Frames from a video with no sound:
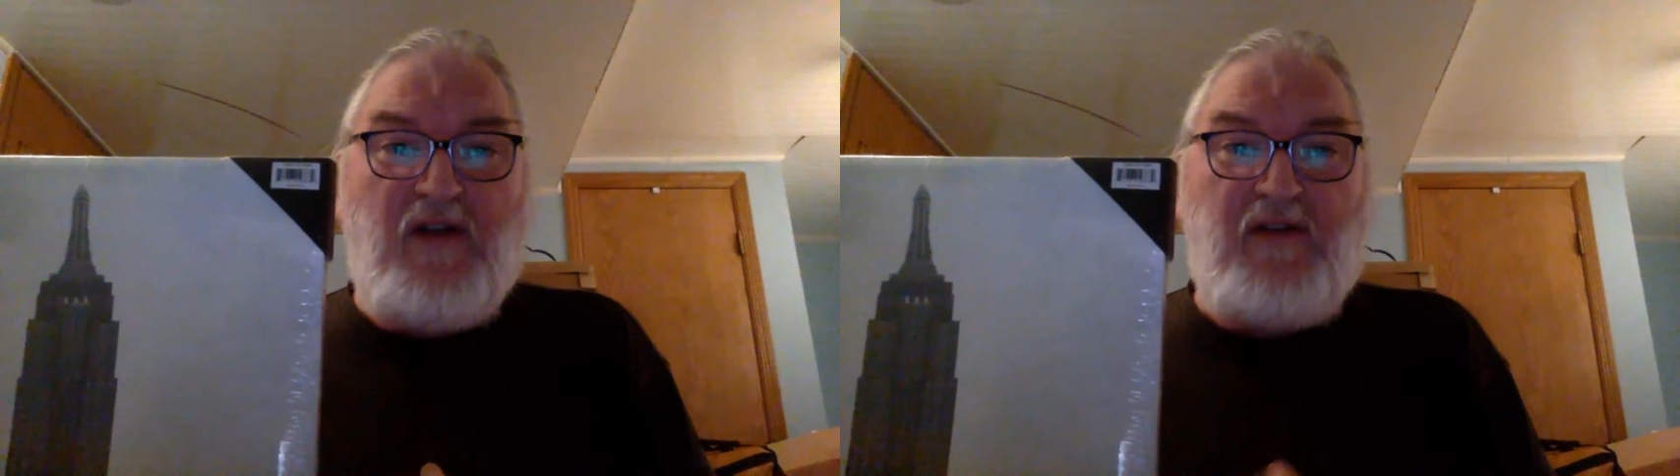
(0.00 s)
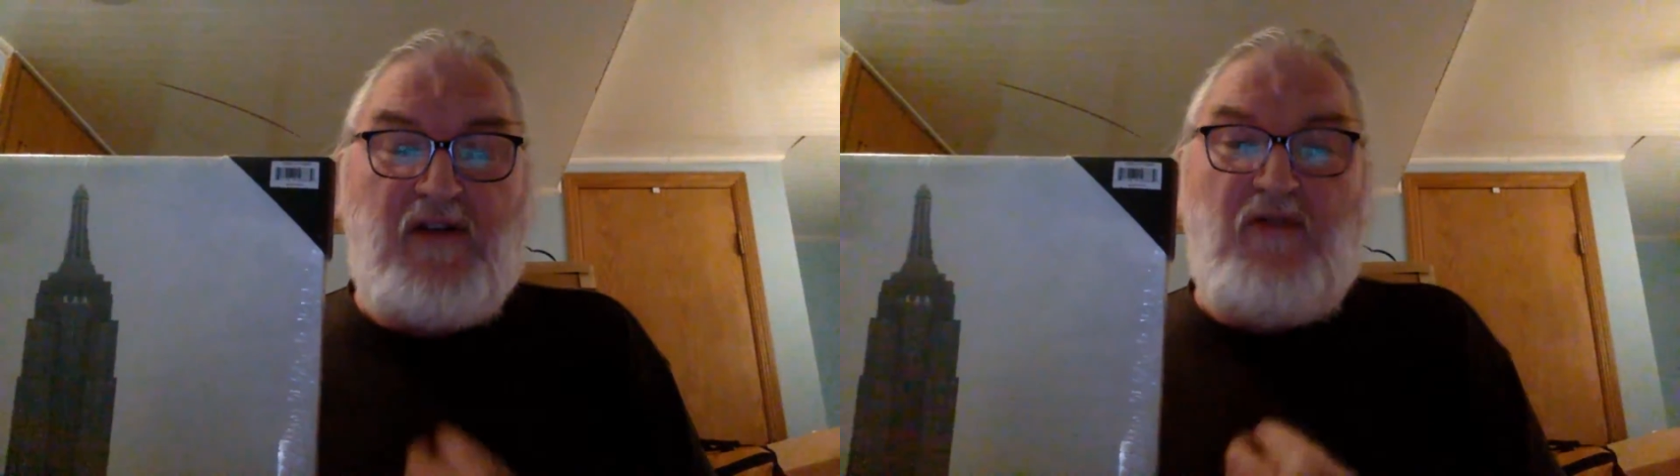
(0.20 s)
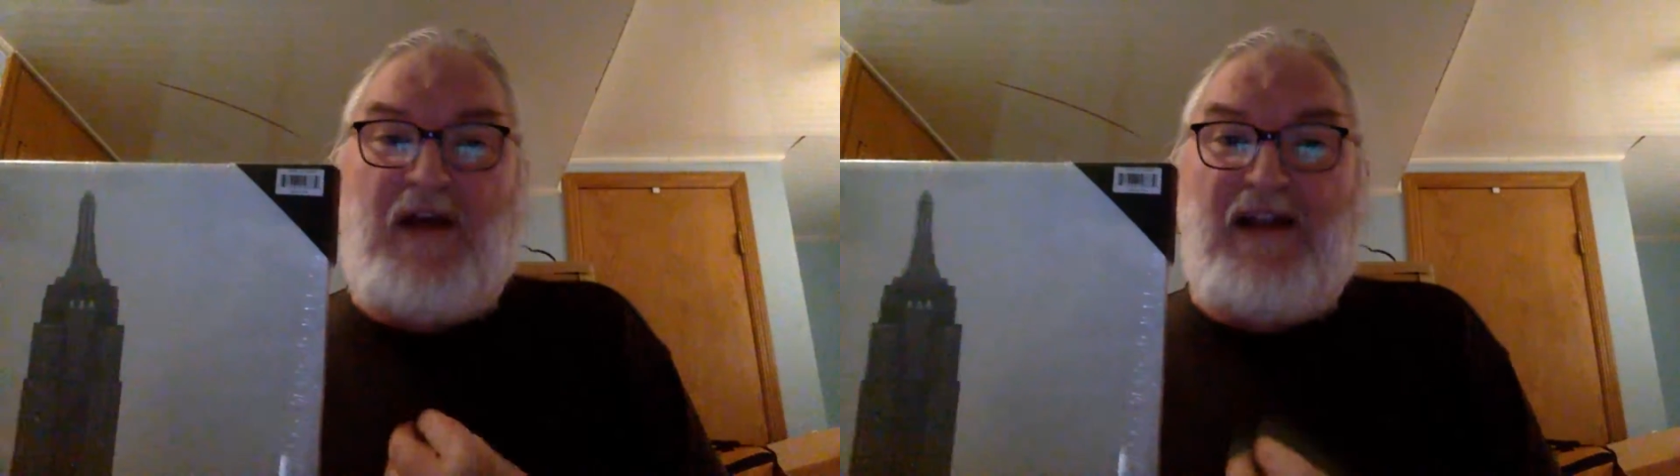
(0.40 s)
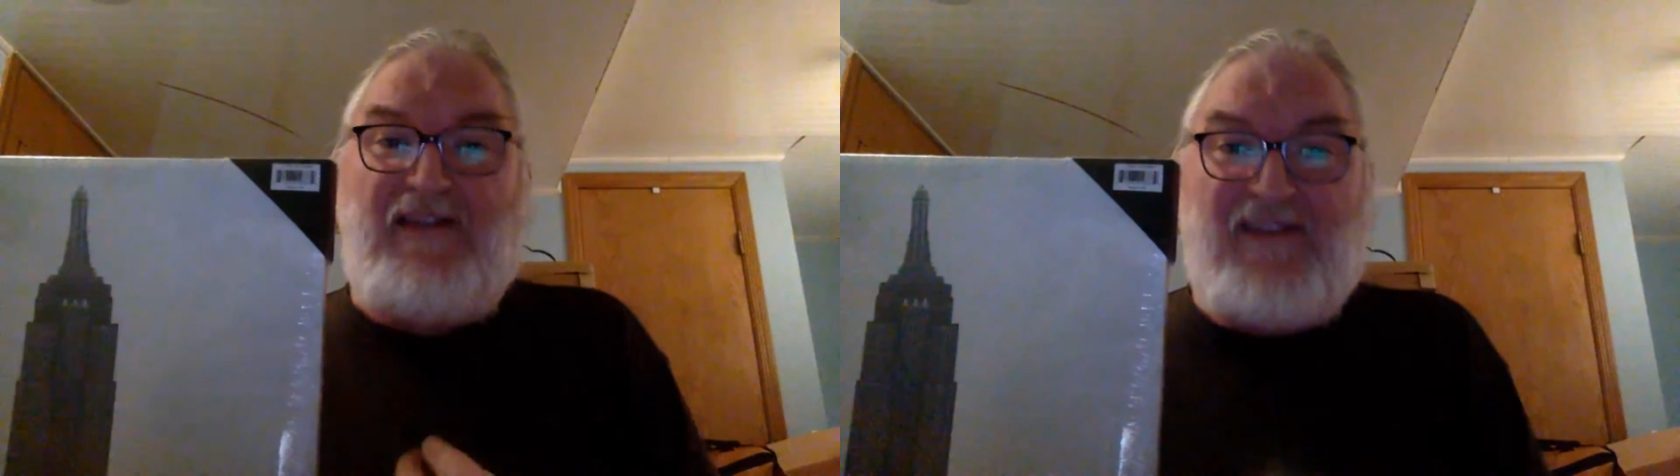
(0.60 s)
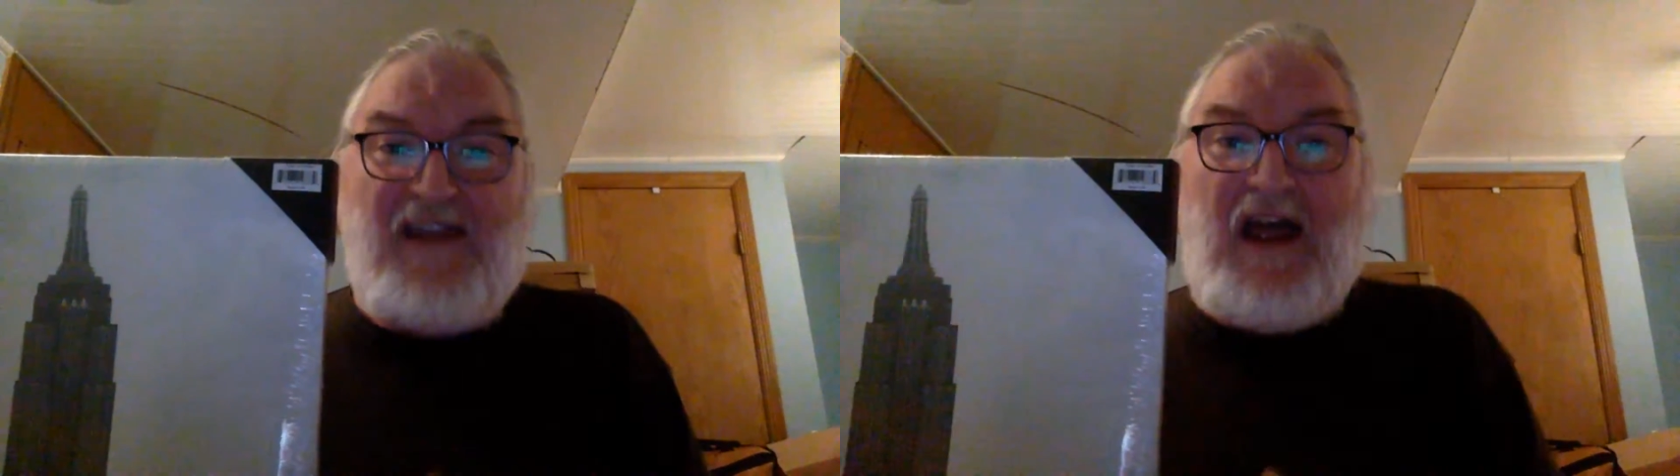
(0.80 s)
to
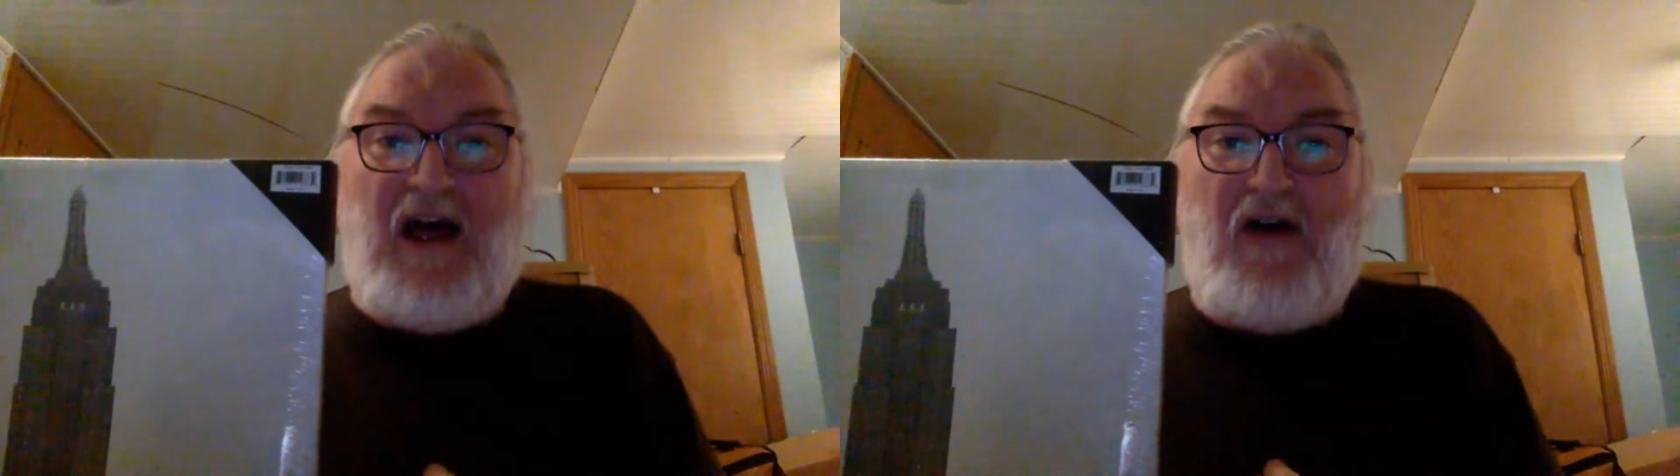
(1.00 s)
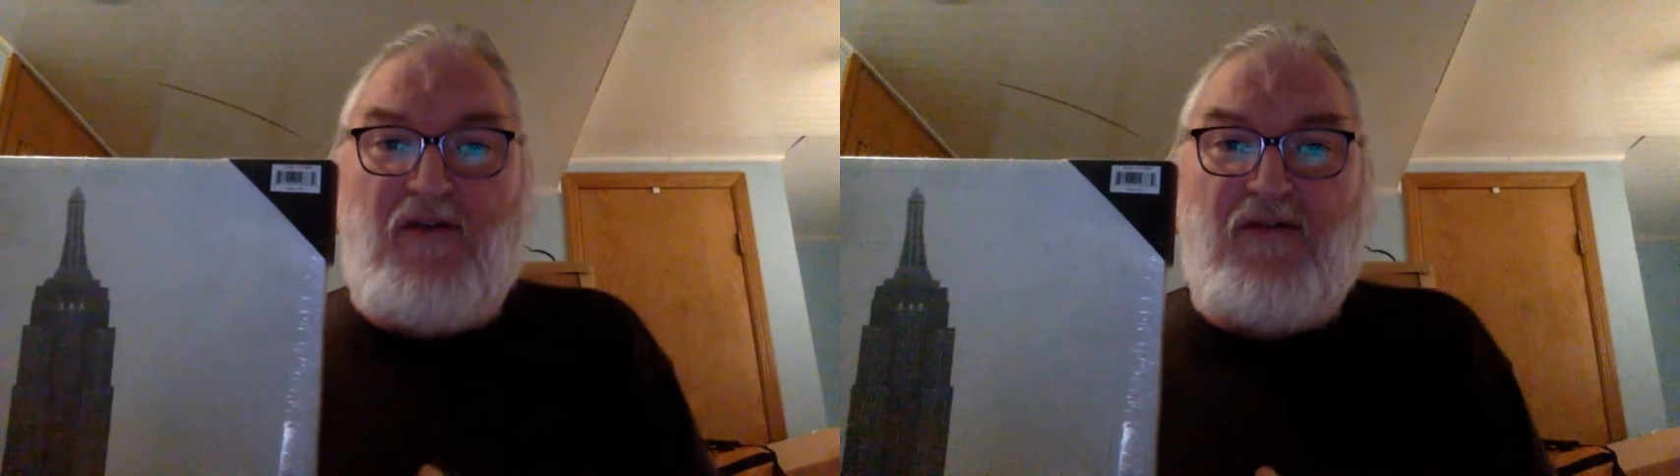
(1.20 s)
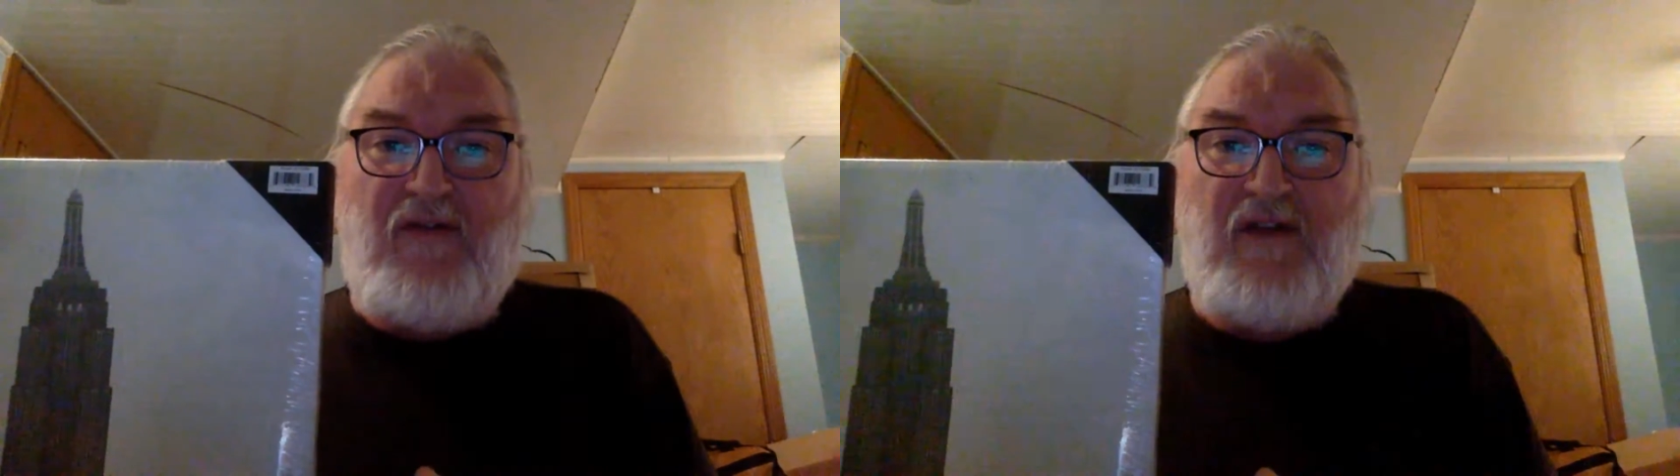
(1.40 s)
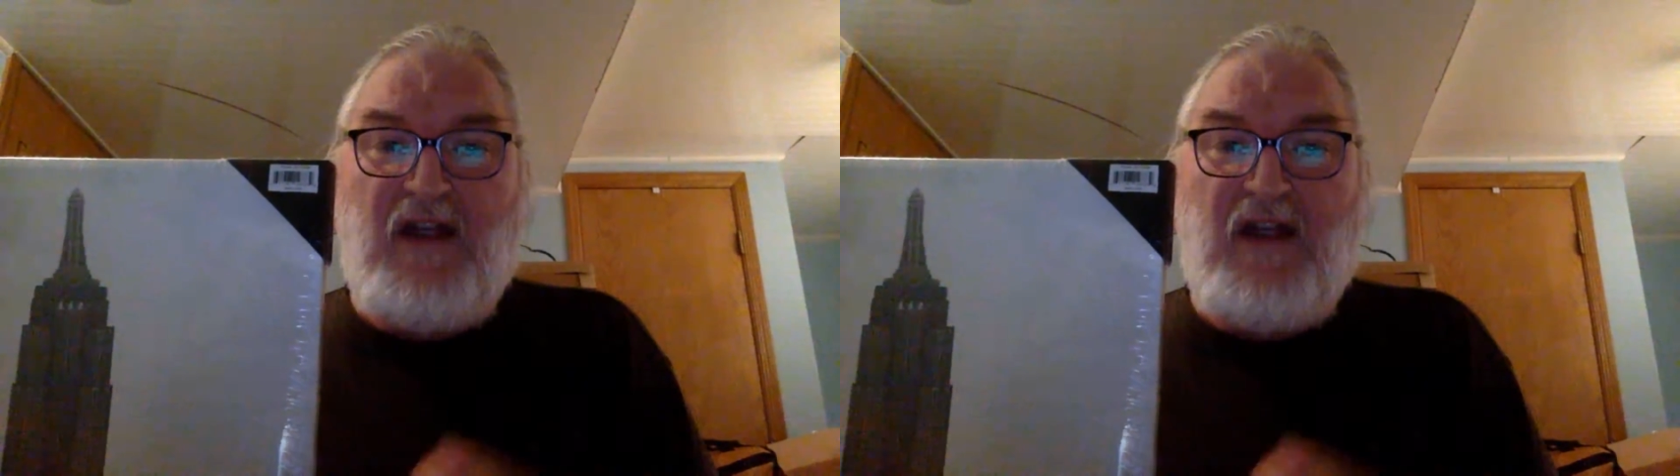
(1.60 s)
myself